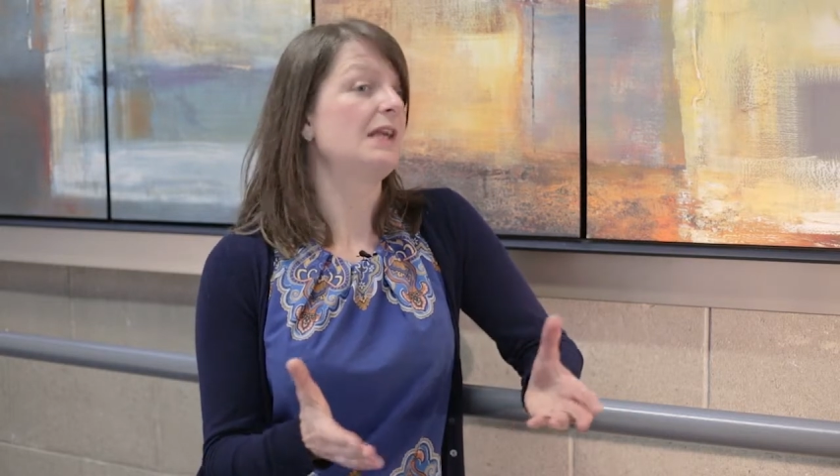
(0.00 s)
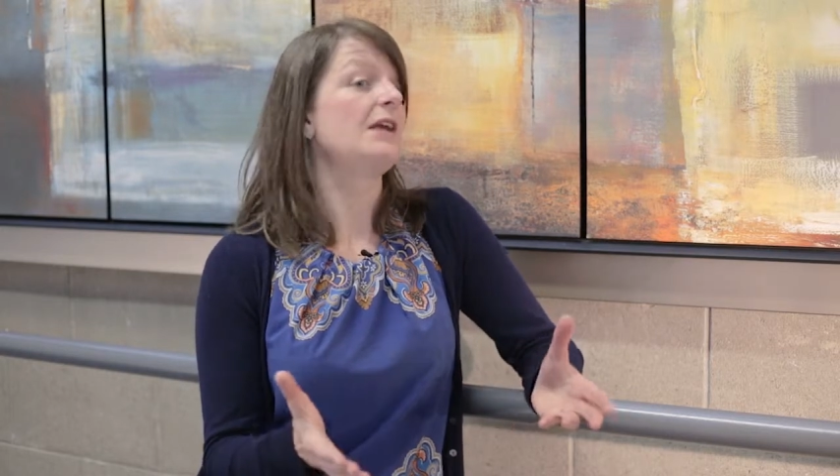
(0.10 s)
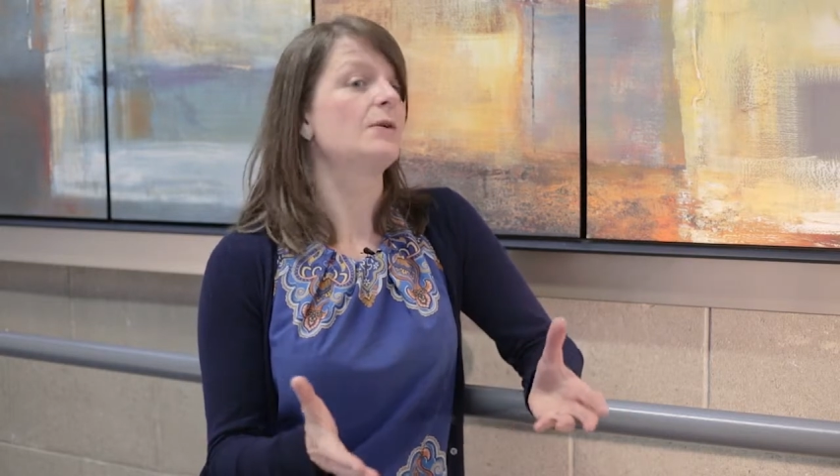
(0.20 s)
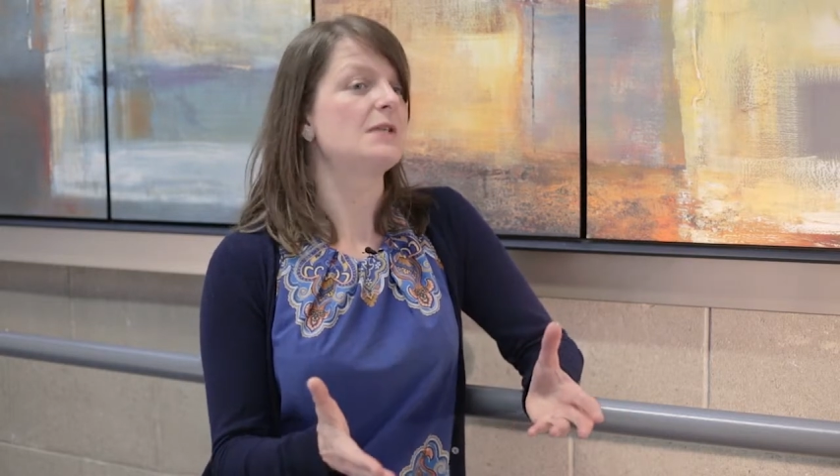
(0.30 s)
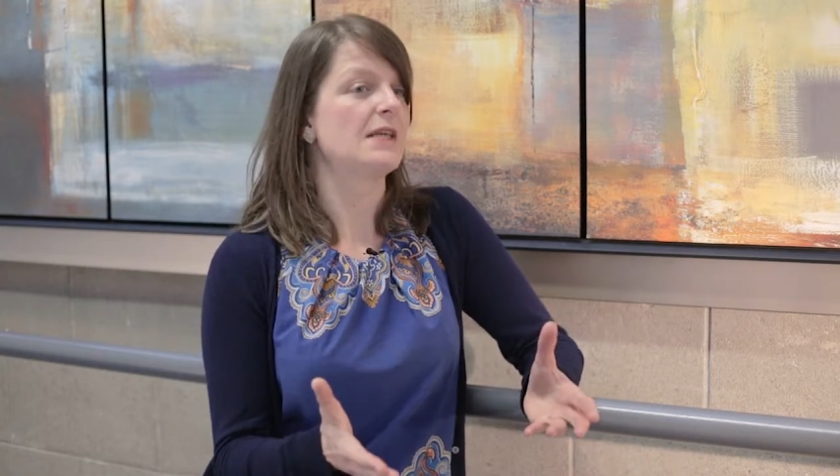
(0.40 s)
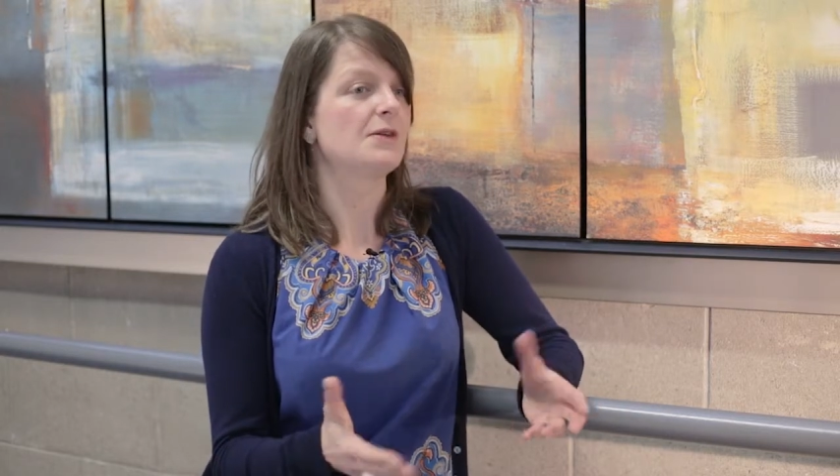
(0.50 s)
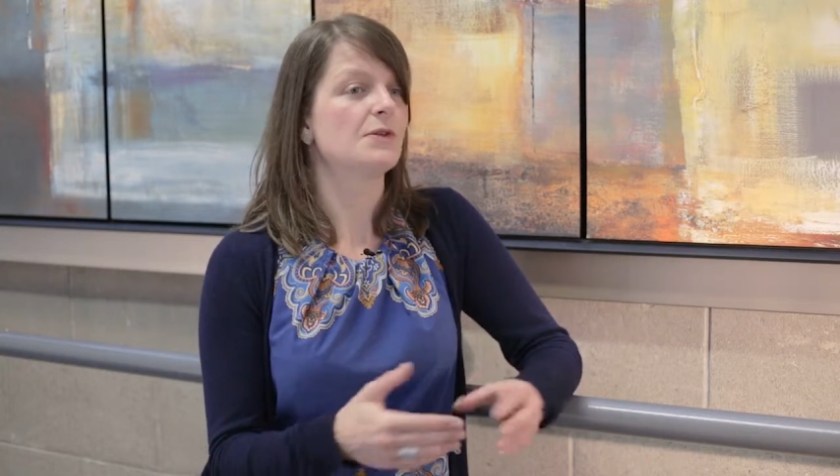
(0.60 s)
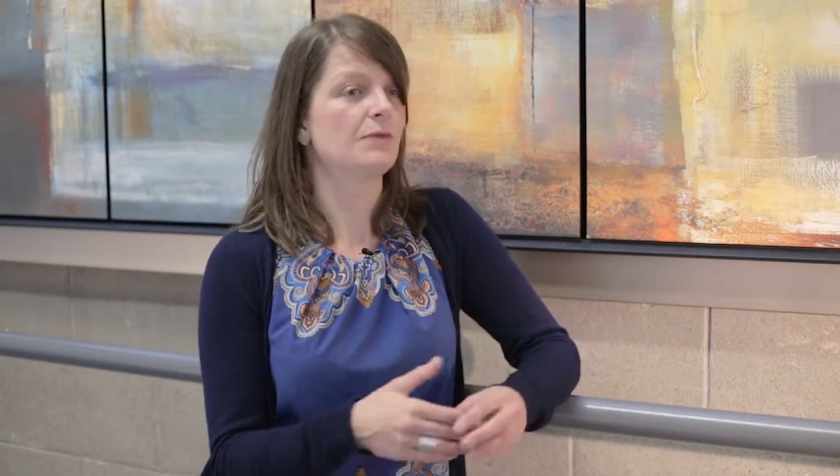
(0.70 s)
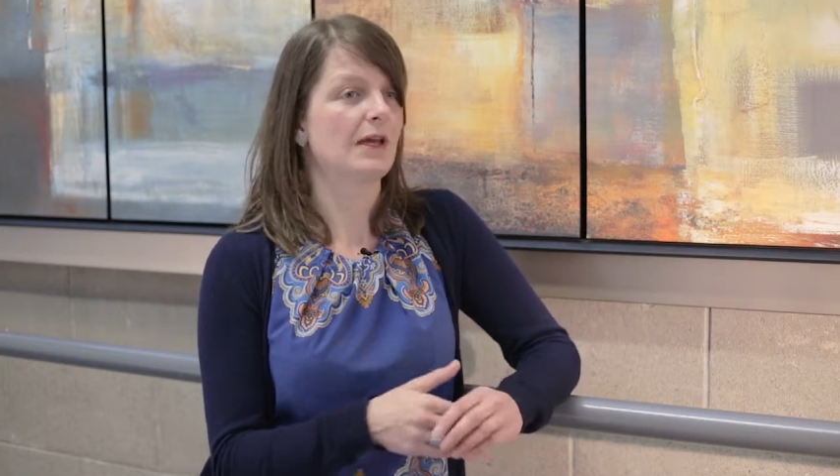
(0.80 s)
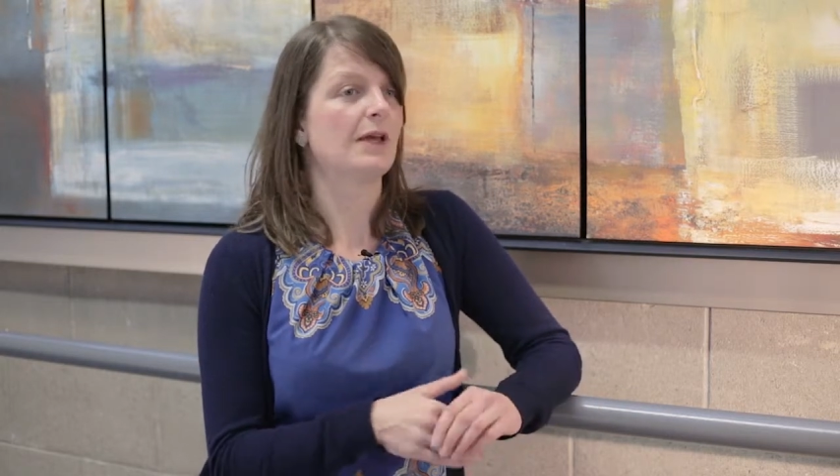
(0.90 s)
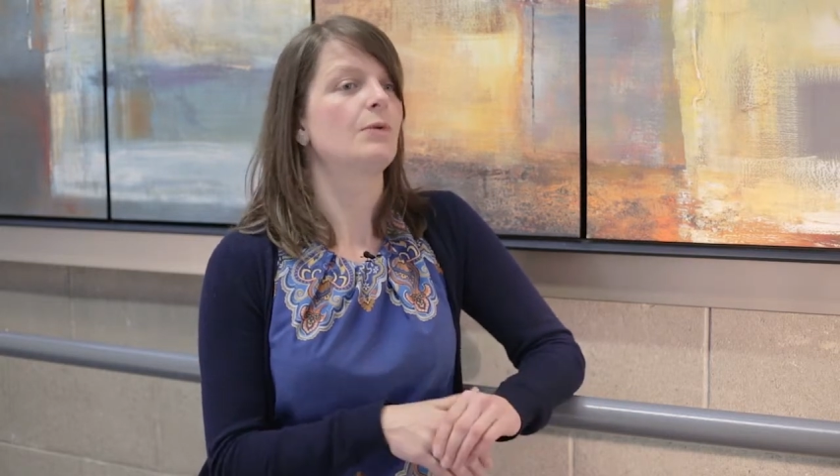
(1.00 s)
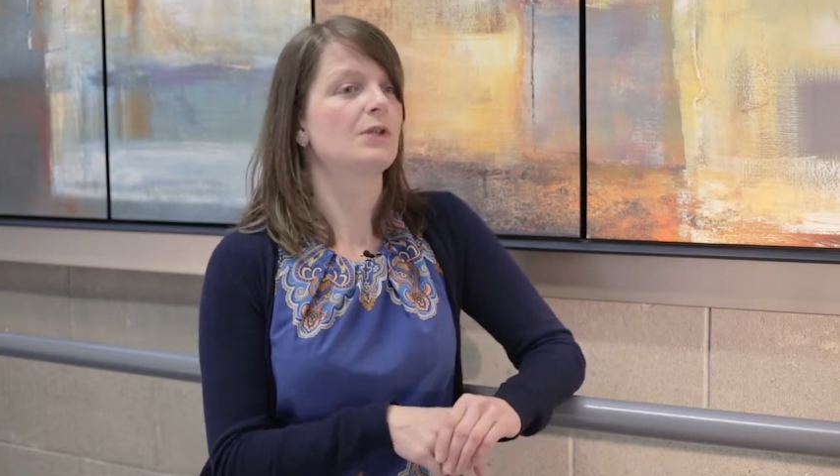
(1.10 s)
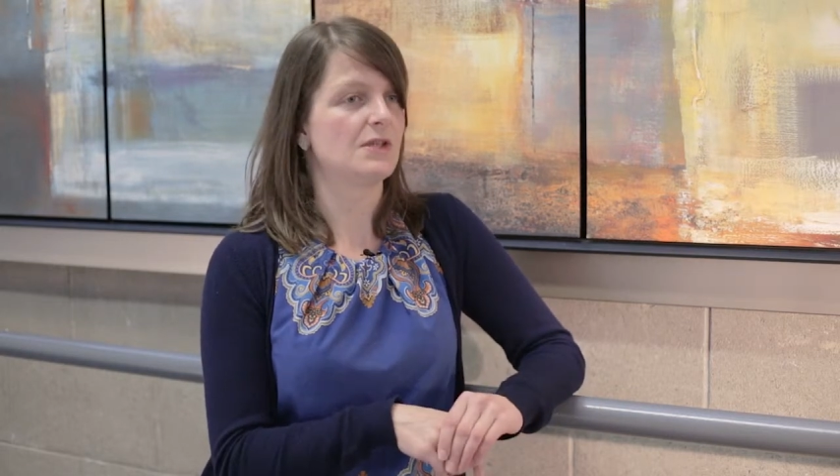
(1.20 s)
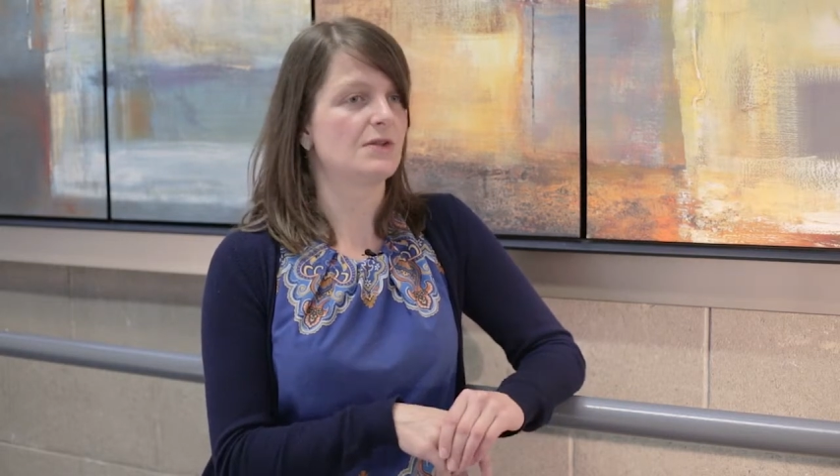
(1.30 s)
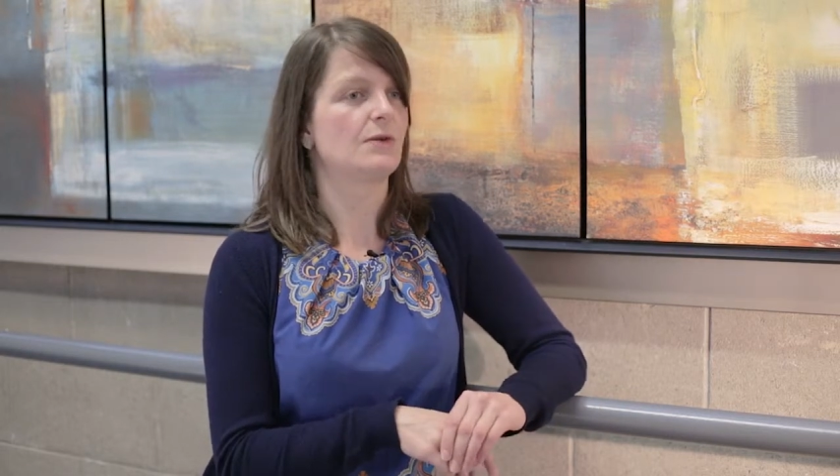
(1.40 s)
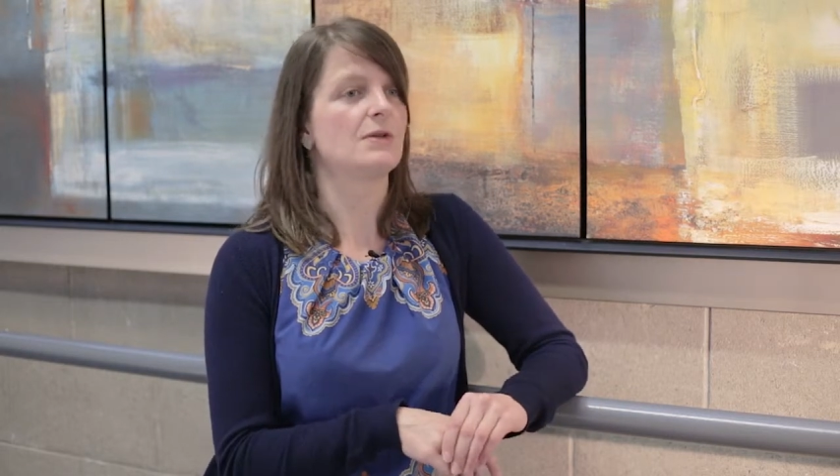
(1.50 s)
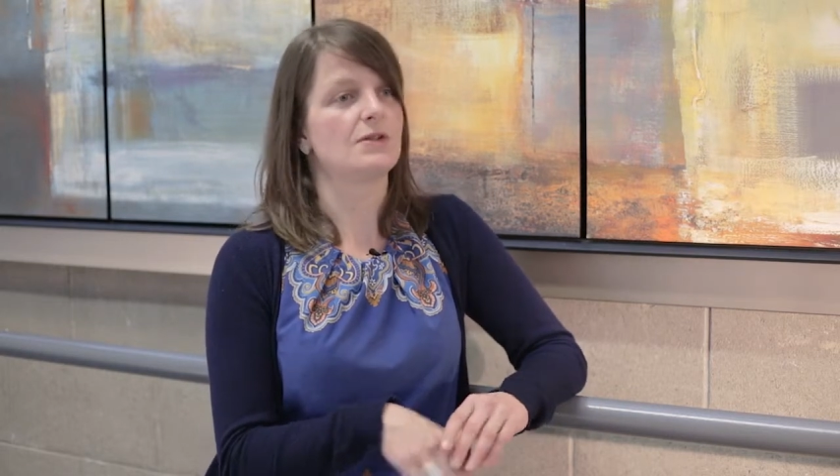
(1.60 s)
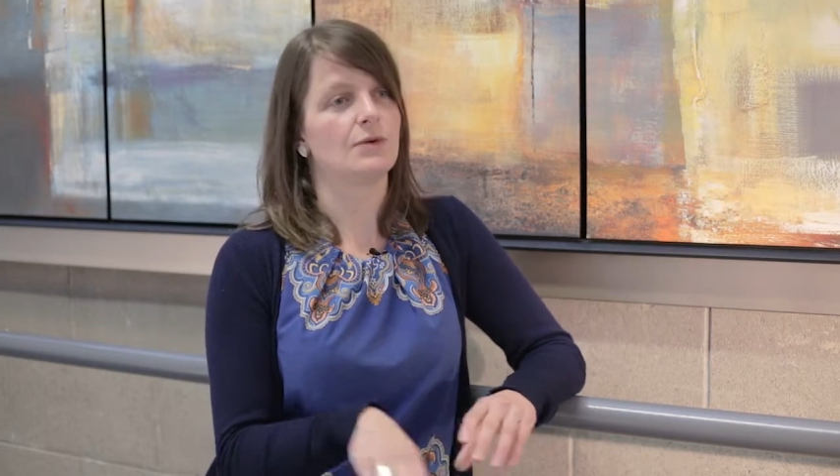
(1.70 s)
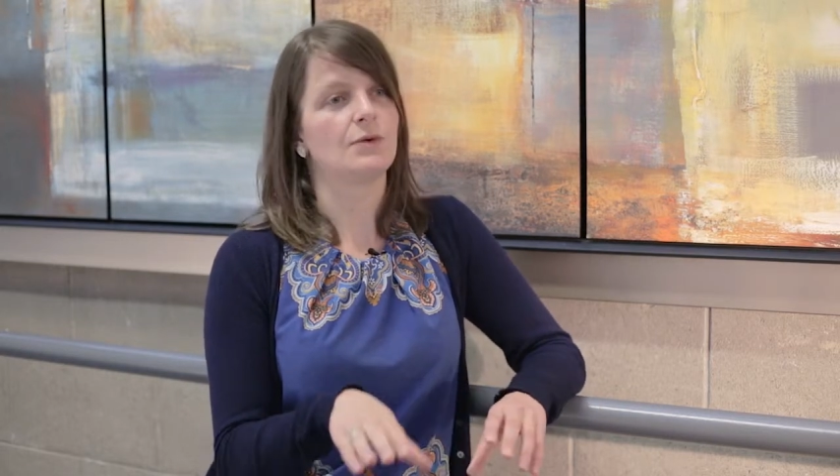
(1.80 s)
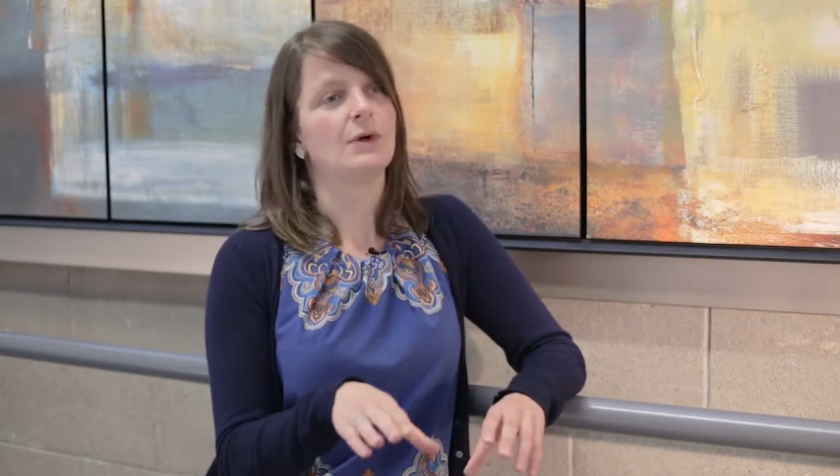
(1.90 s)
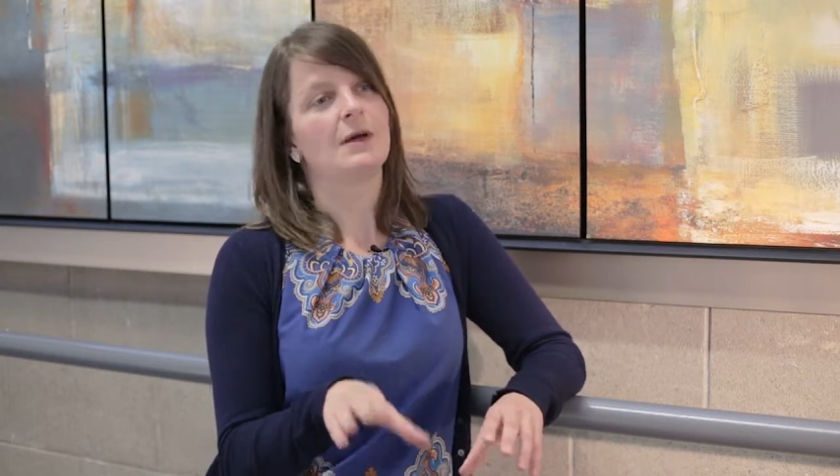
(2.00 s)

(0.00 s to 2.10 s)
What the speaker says: eco-centre flag, which is also